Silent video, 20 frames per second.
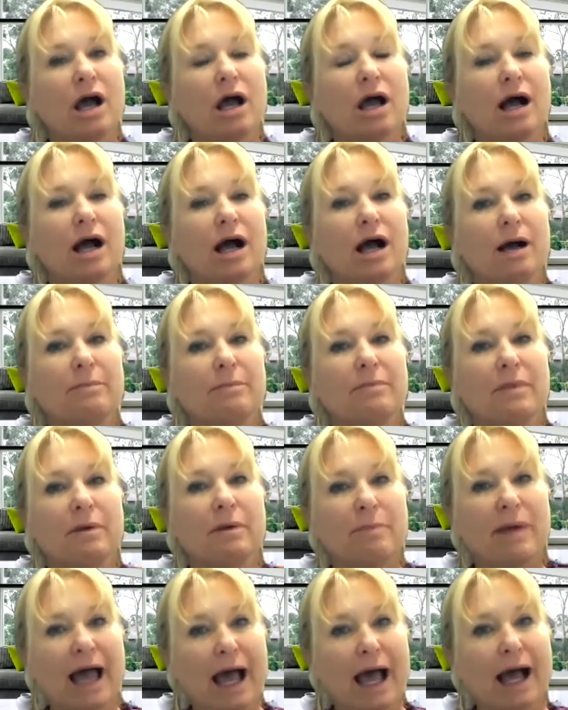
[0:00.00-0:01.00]
the
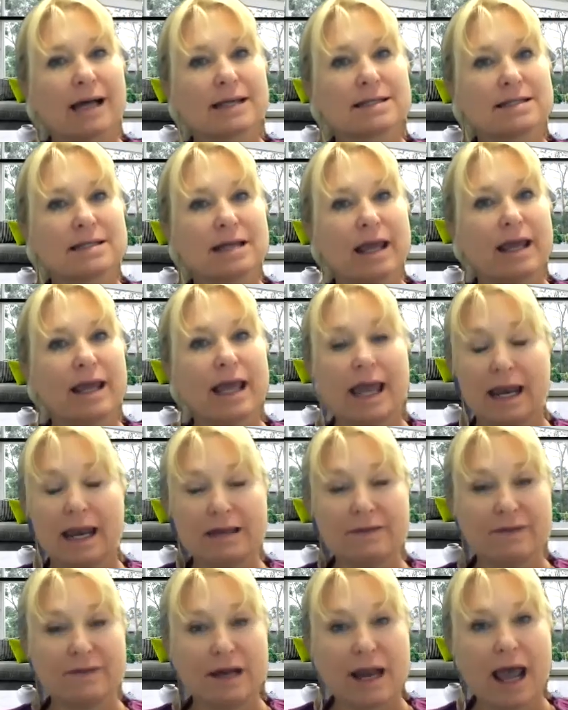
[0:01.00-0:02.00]
past and
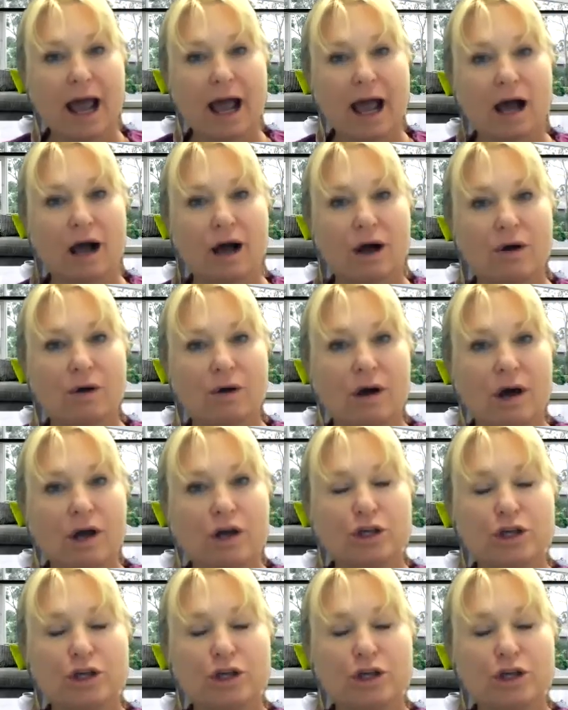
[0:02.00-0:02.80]
even now,